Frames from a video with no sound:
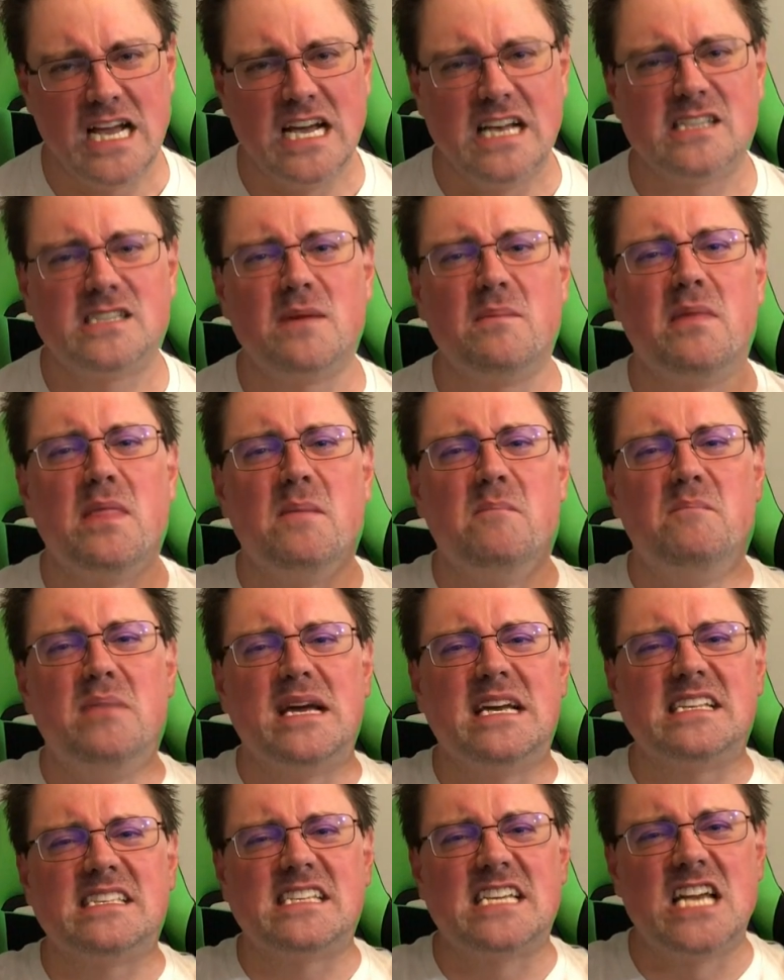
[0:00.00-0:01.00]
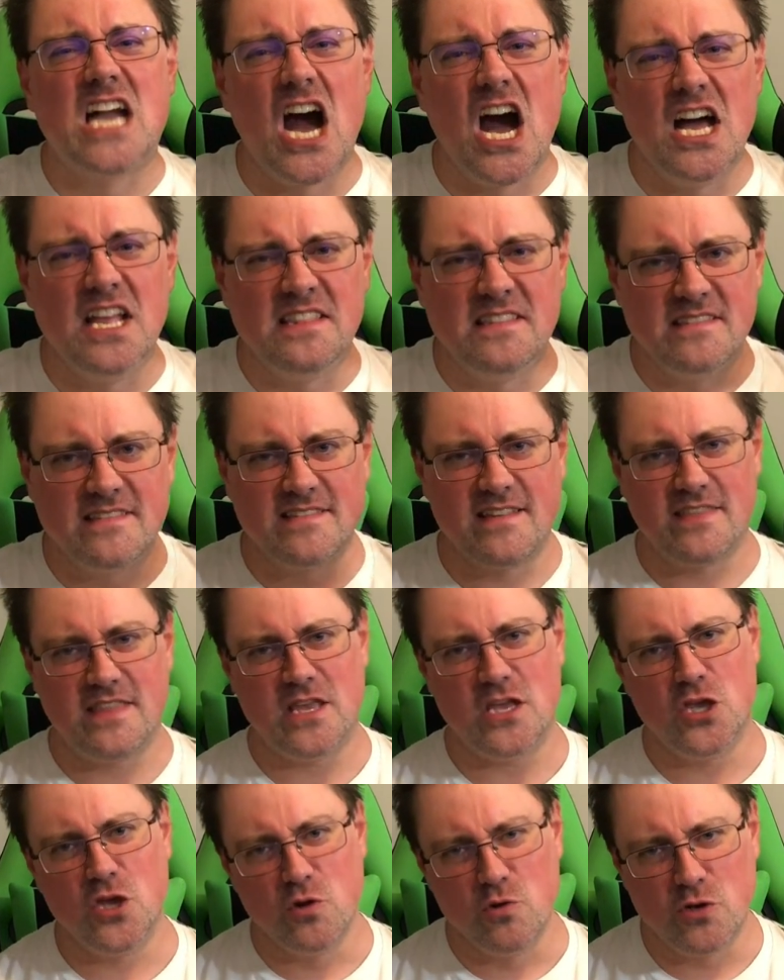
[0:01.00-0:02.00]
some of the biggest guns in the
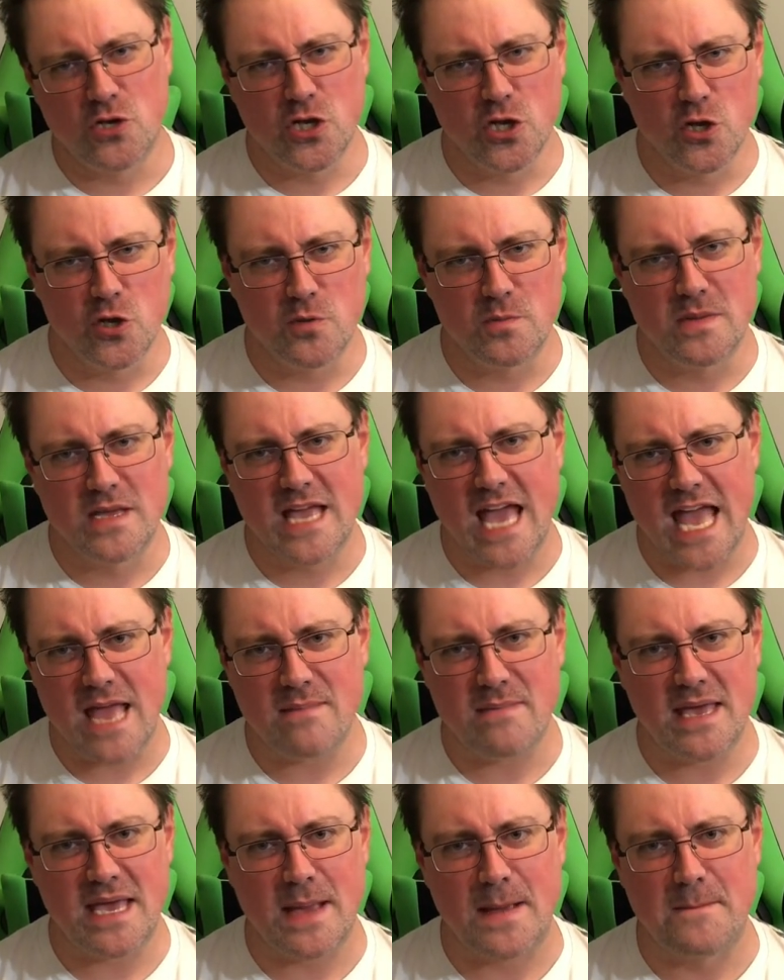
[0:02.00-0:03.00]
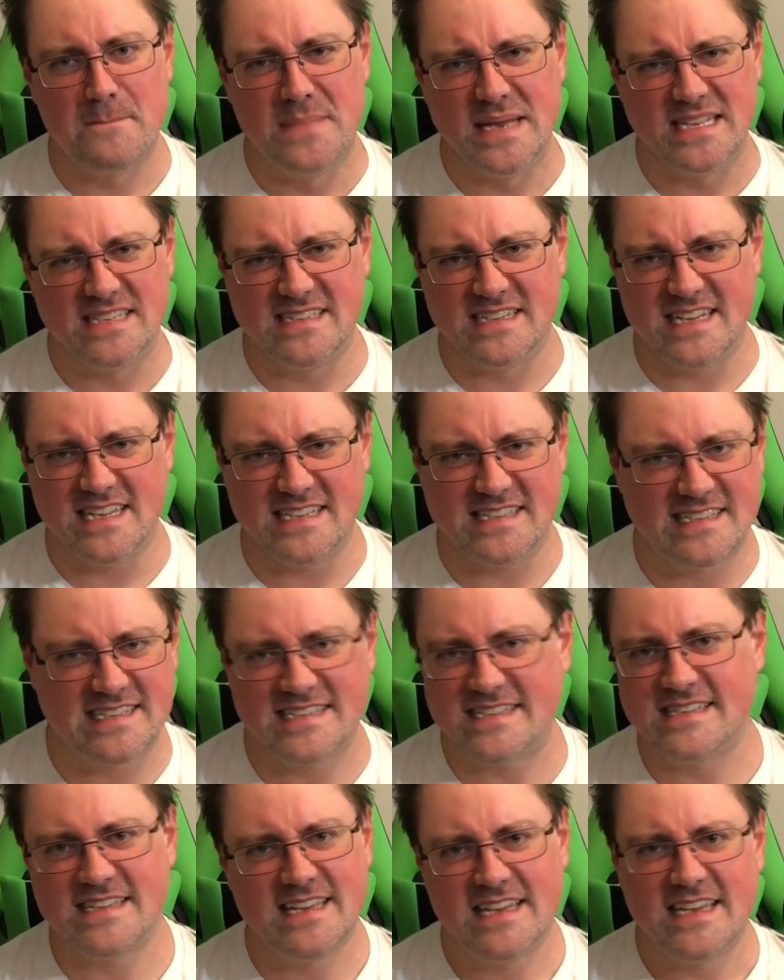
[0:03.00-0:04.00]
YouTube gaming
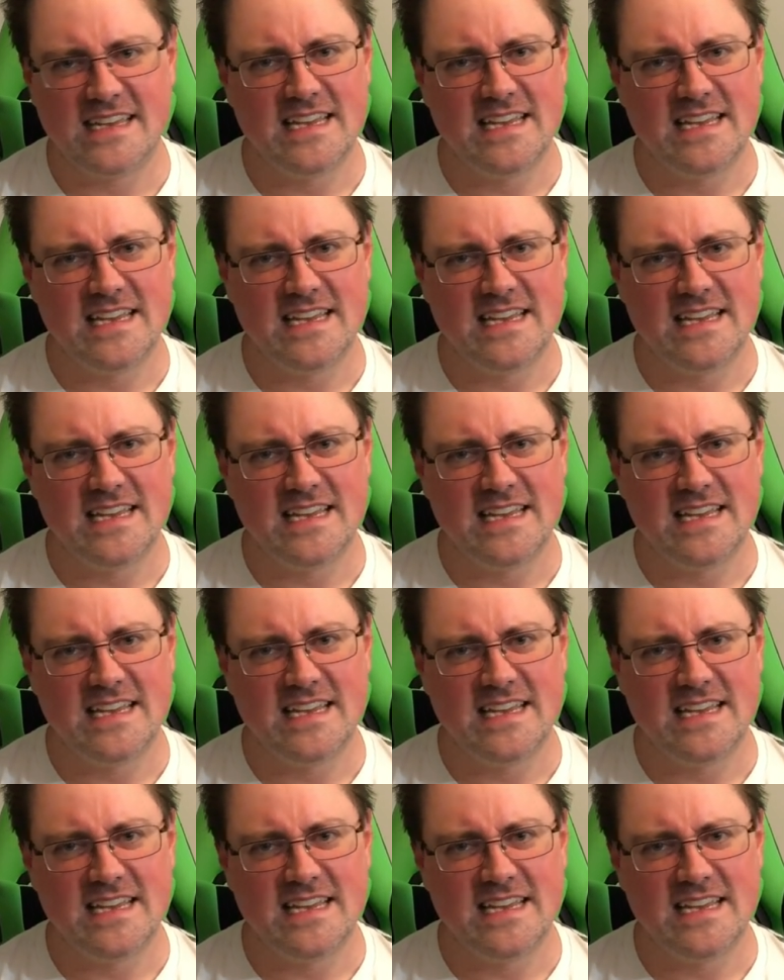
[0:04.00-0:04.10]
business.